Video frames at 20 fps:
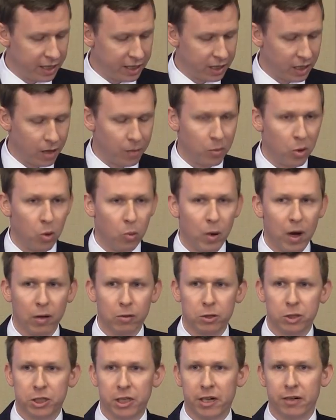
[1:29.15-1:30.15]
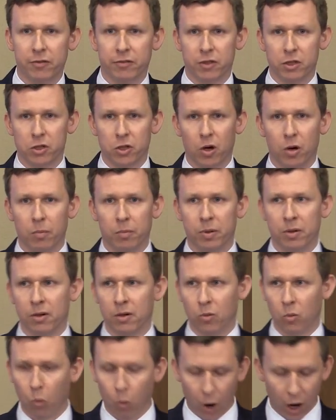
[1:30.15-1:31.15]
income or wealth share of the top
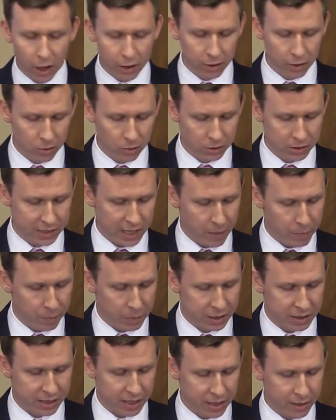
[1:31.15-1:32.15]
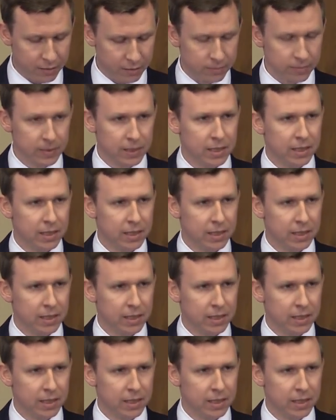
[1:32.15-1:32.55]
1 or 10%,